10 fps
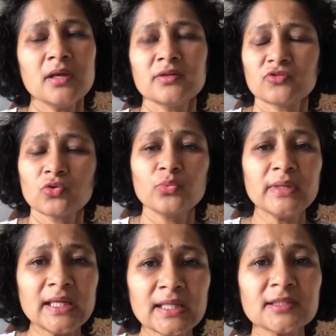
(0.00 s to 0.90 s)
So
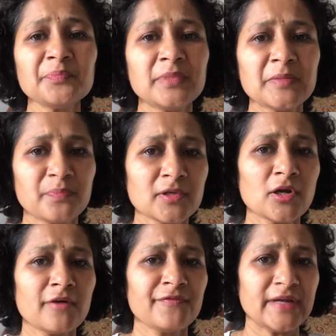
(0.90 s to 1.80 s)
we, the people
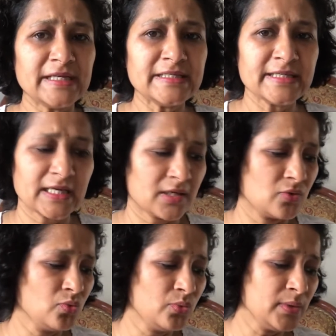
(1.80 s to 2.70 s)
of India,
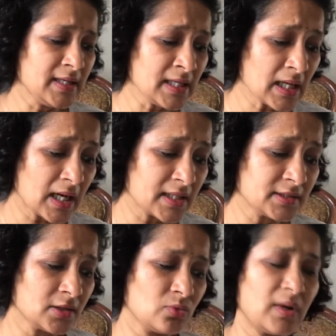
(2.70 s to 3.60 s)
we are
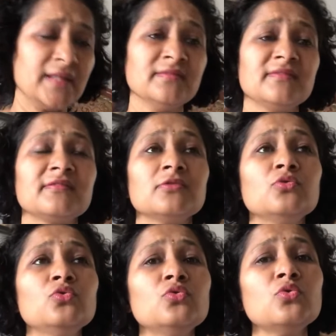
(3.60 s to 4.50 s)
the ones
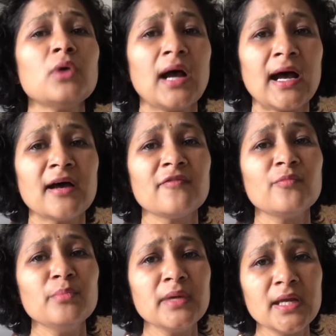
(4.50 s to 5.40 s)
who have
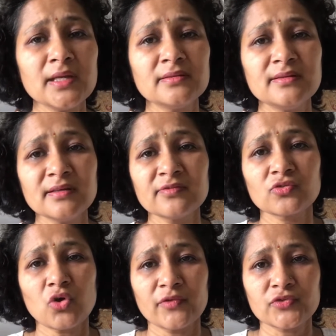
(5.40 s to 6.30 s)
made this
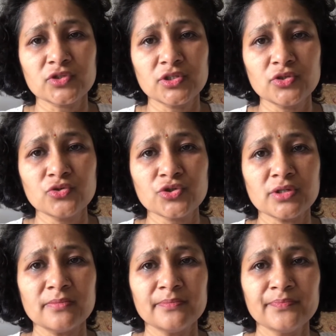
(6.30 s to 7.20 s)

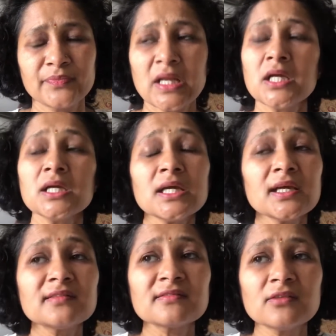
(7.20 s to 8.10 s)
constitution.
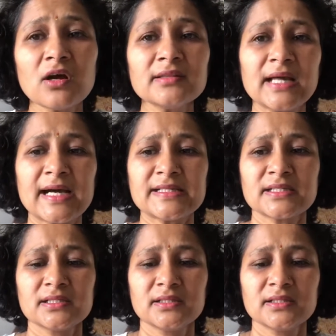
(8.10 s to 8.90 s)
It's not that